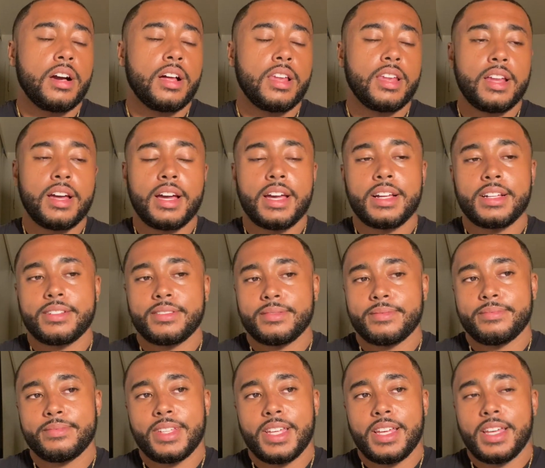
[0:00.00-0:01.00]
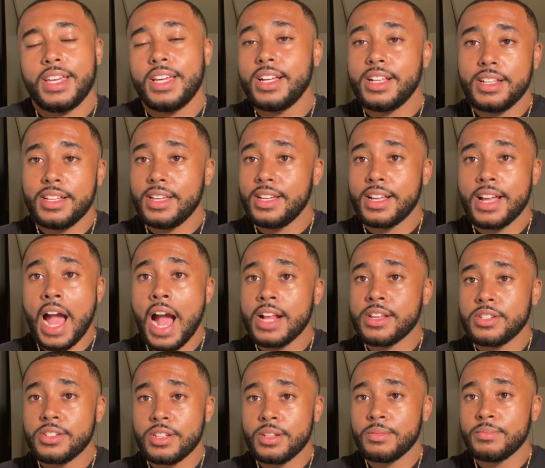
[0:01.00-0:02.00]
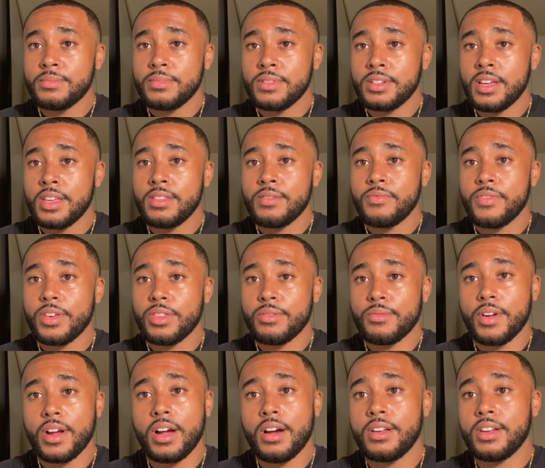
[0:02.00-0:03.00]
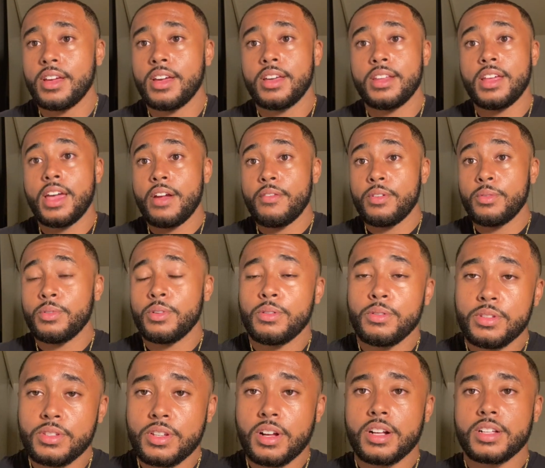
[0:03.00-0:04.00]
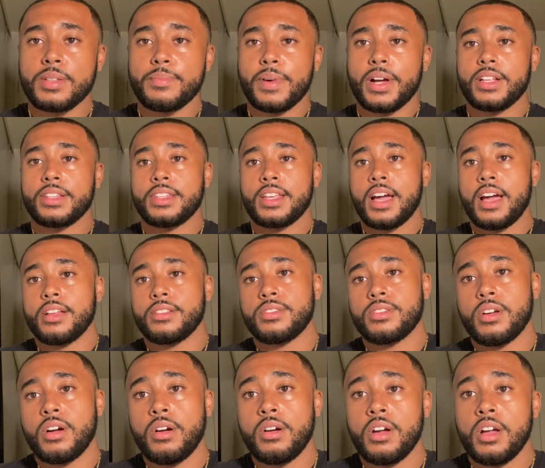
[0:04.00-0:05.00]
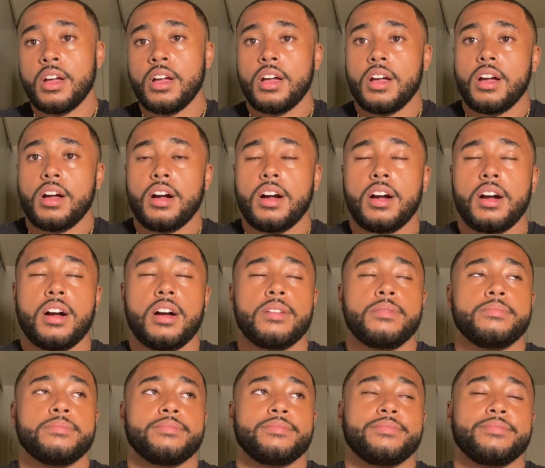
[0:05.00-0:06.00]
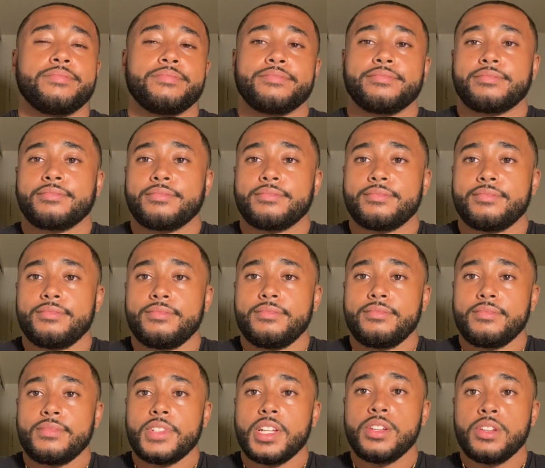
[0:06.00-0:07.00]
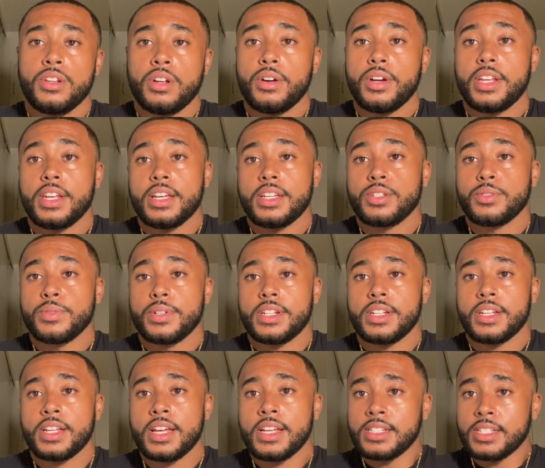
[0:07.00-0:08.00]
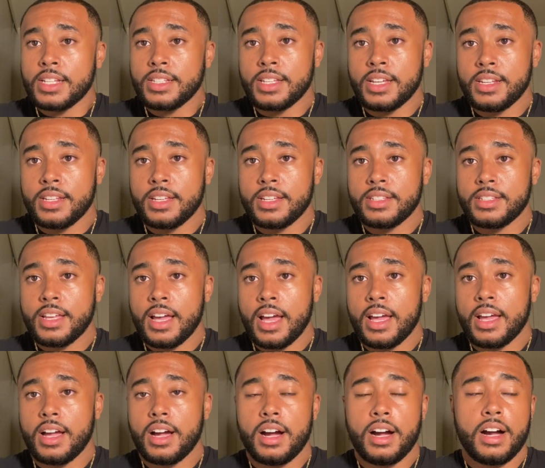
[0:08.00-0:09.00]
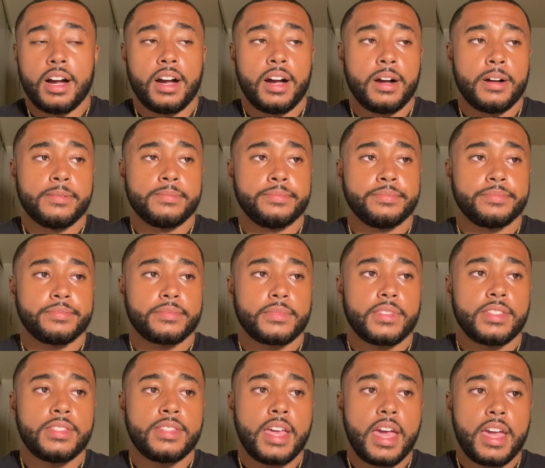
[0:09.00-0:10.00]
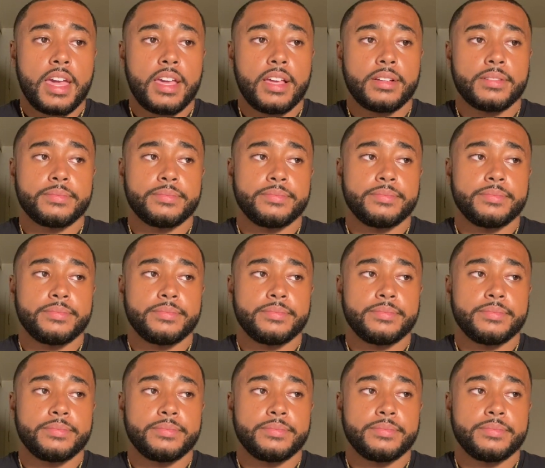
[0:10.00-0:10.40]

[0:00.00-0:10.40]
like, he catches him in the fifth round, and everyone only talks about that. So, you know, it is what it is at the end of the day. Nate,